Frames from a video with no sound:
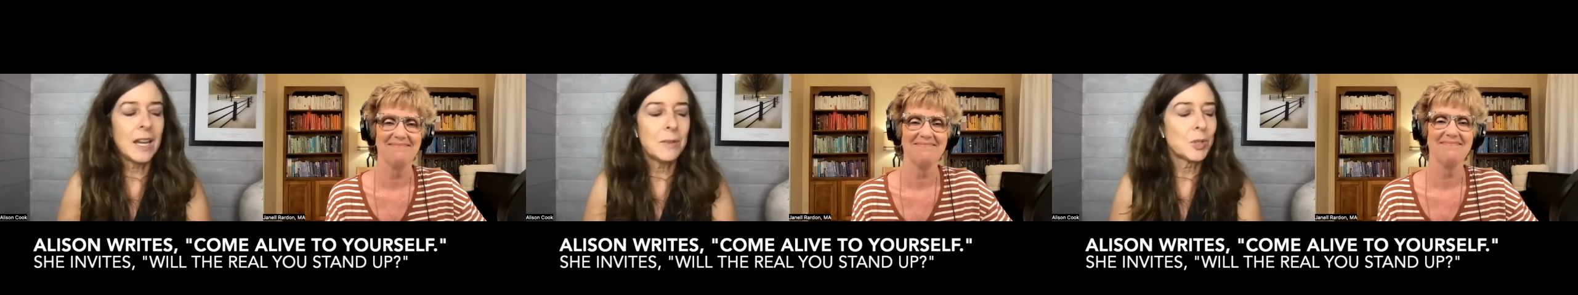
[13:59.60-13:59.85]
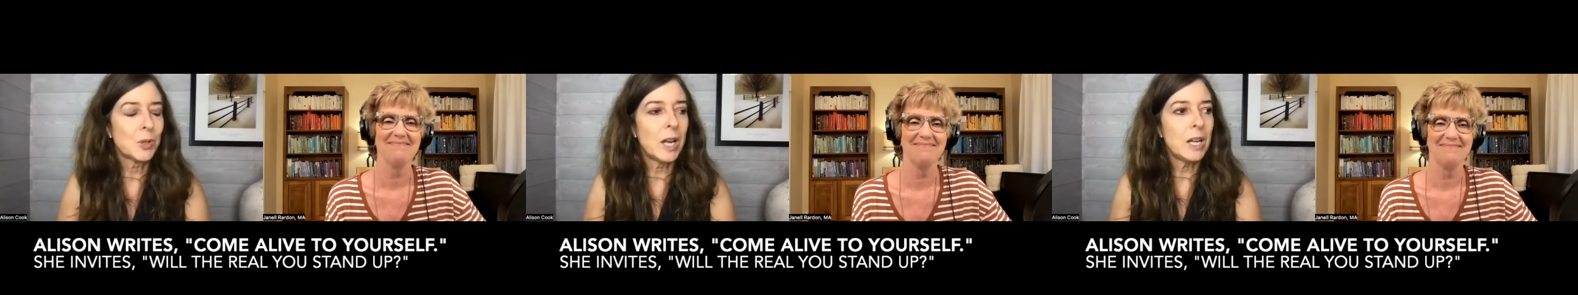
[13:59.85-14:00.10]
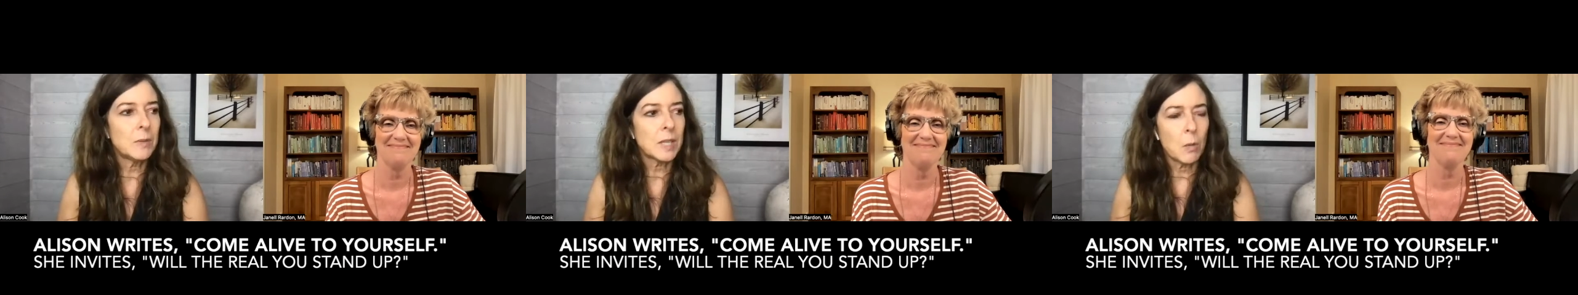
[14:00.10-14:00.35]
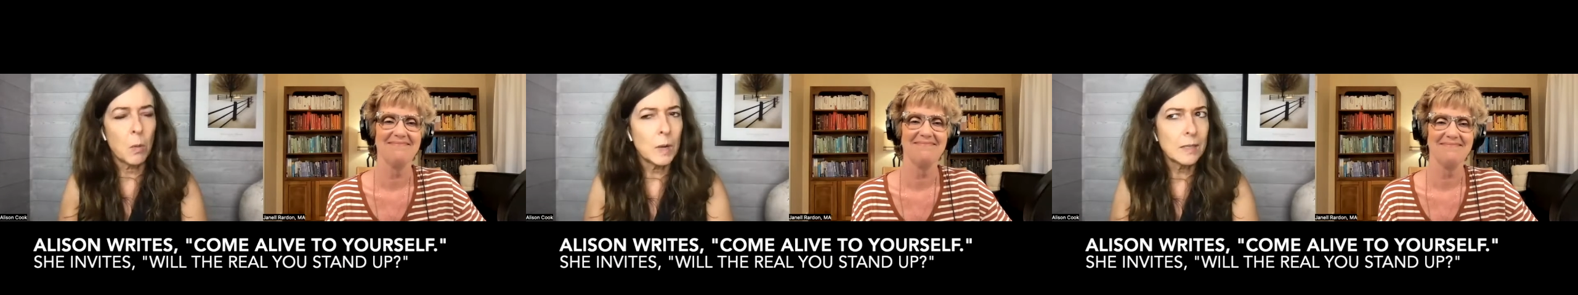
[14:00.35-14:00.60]
Speaker 1: guy. He was great. He was
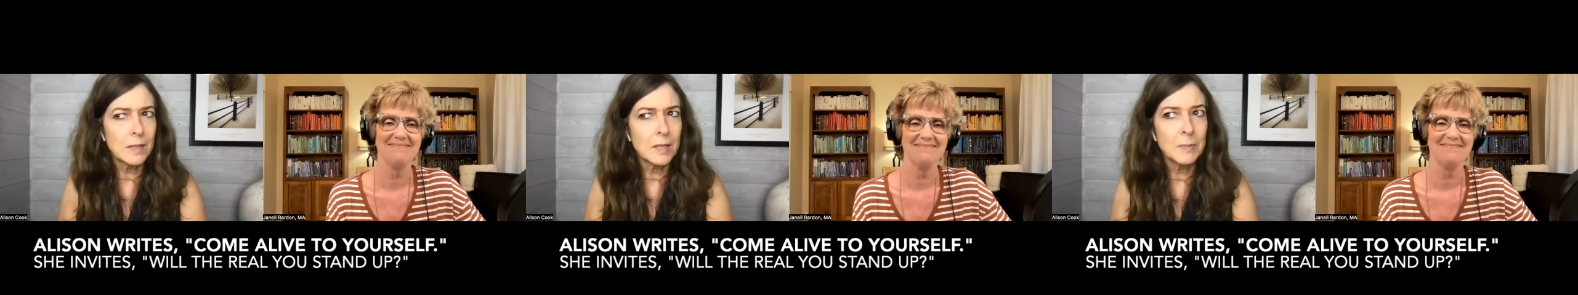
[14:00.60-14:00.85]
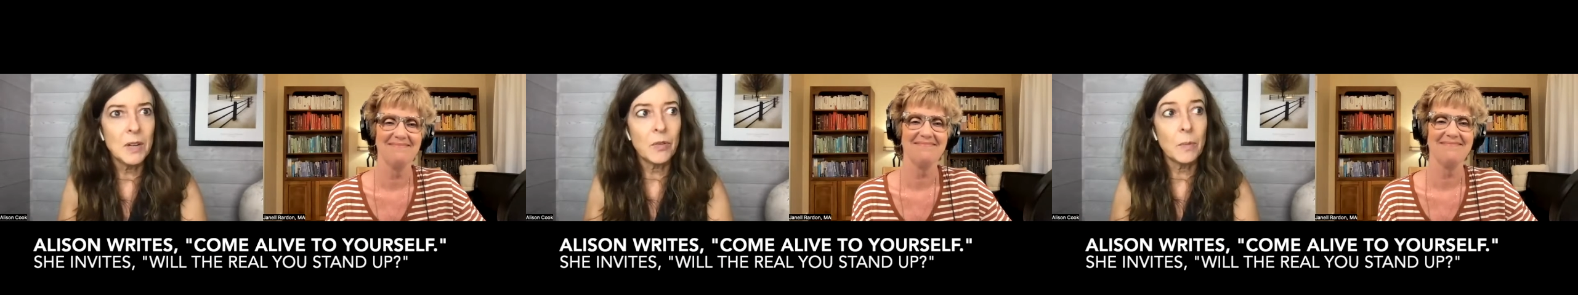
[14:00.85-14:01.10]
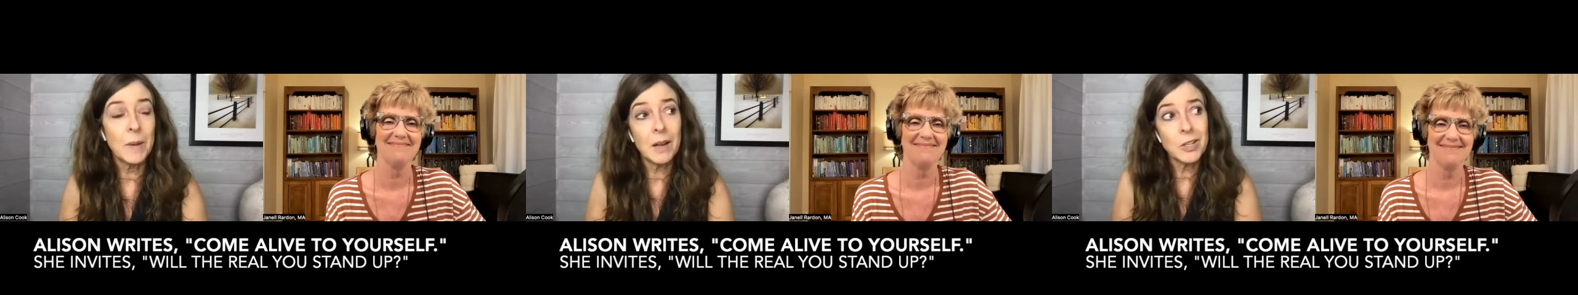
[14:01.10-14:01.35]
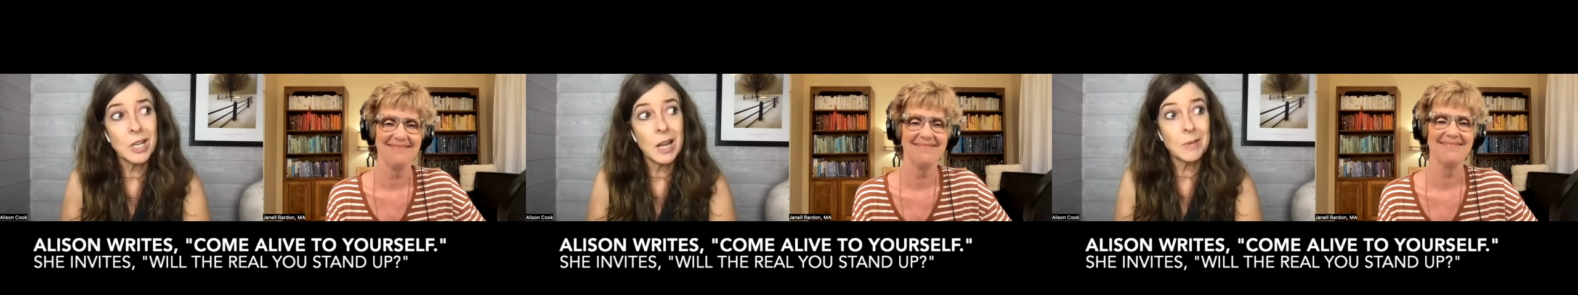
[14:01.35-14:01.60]
like, "Well, what does this mean for
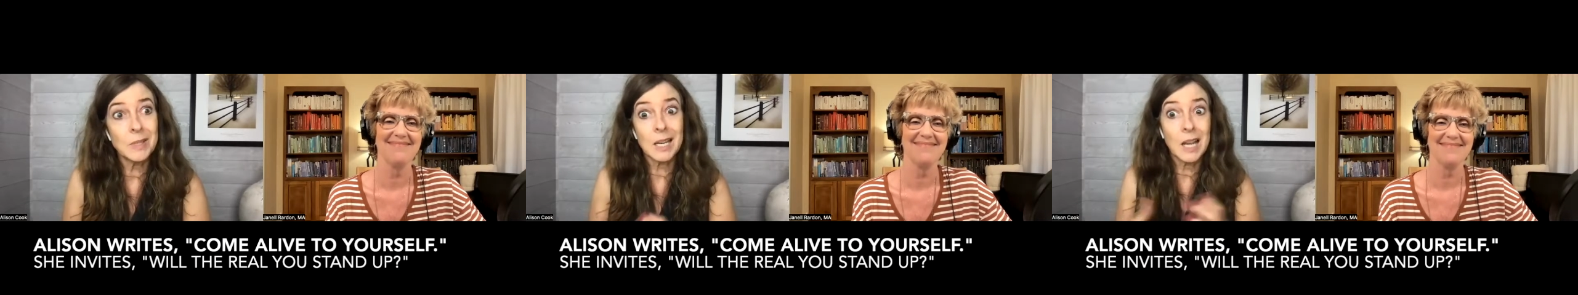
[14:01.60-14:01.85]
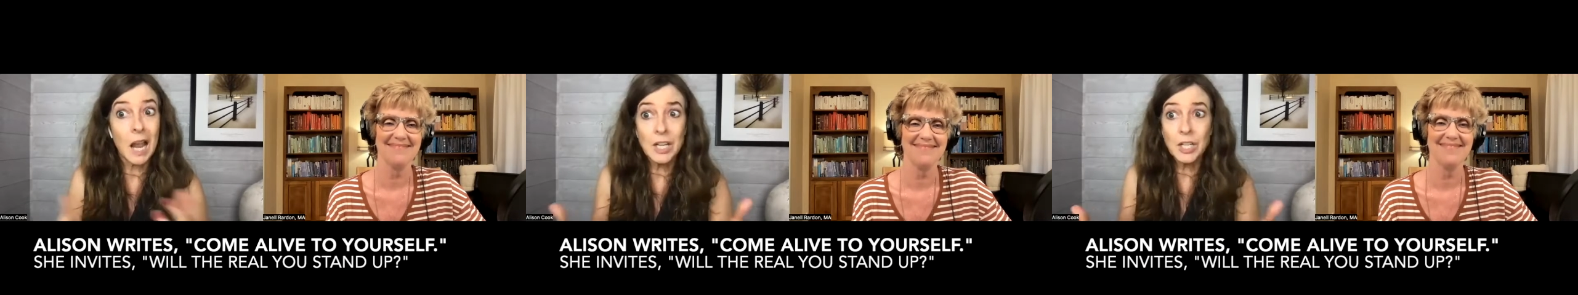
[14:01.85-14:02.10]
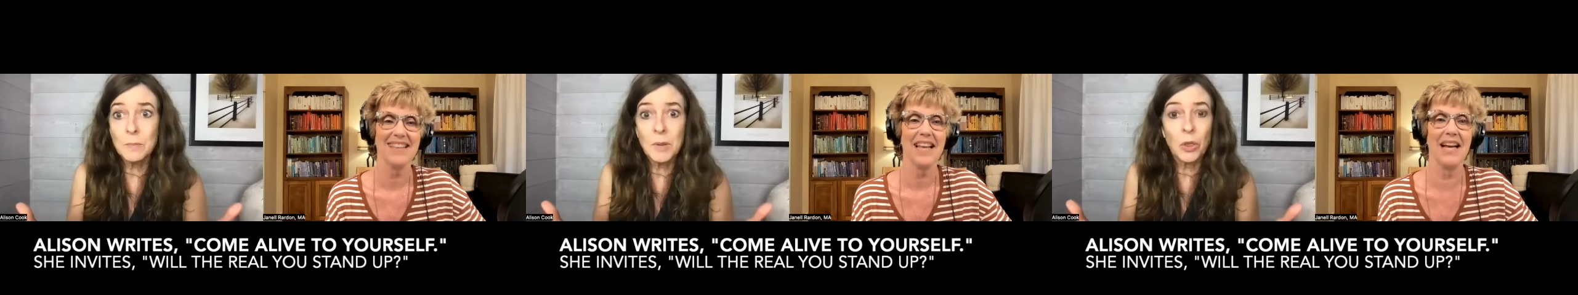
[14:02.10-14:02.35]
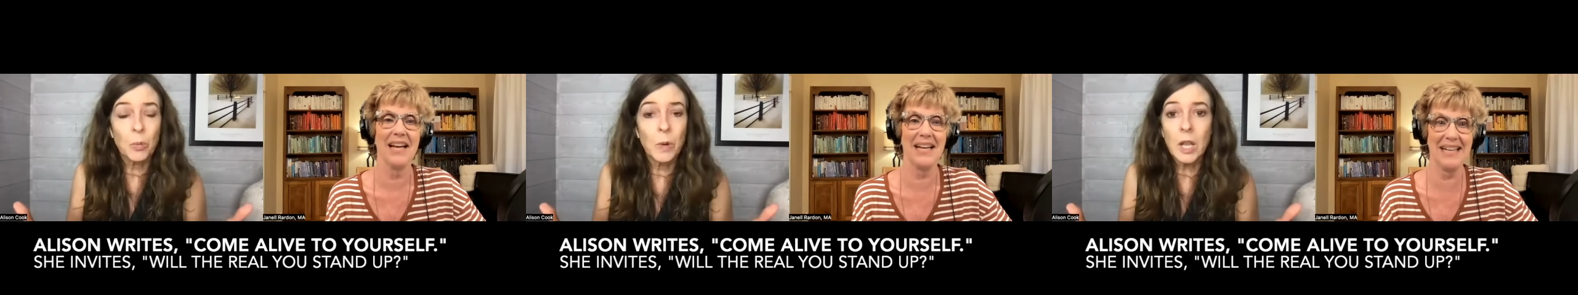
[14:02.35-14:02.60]
marriage?" And I was like, "Guys should
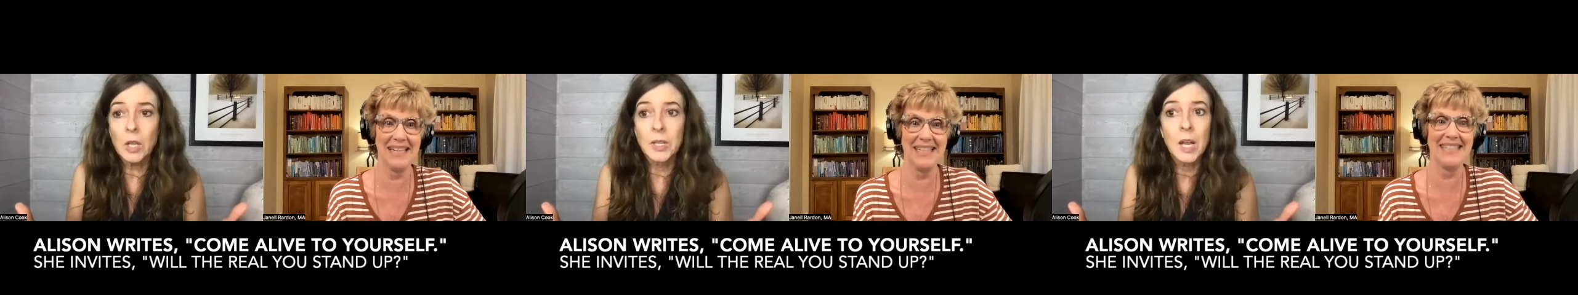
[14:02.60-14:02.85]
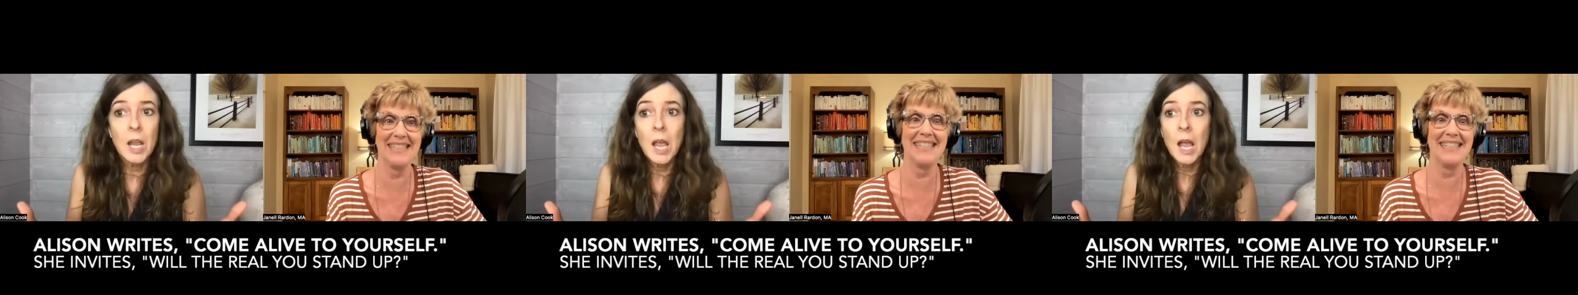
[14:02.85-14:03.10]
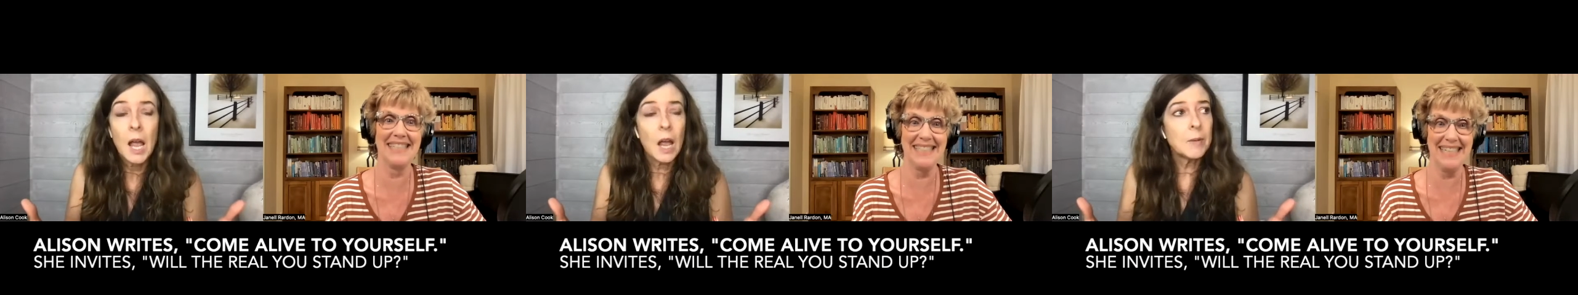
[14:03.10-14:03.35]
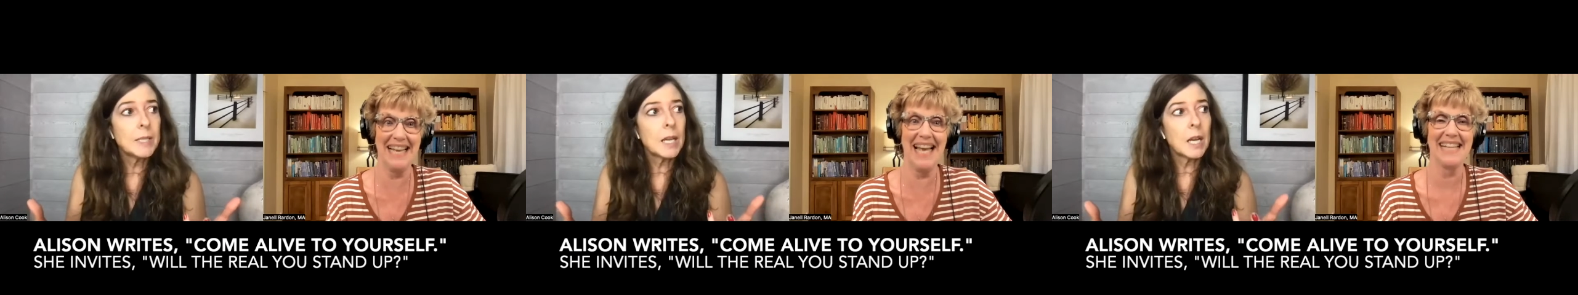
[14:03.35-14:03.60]
be thrilled."
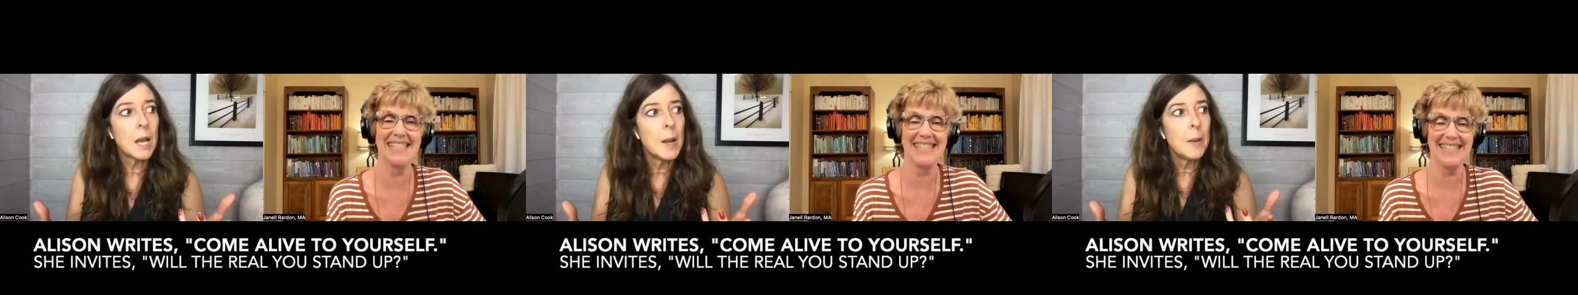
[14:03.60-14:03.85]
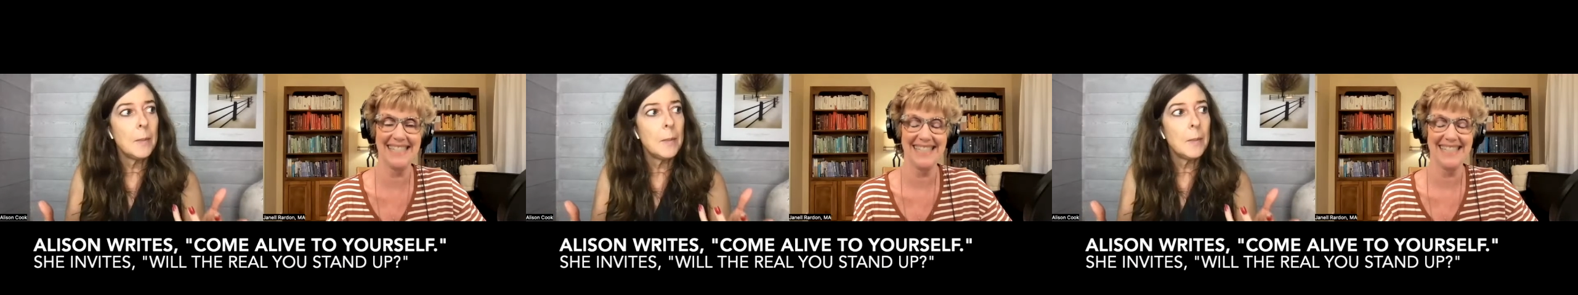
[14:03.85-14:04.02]
yes. I was like,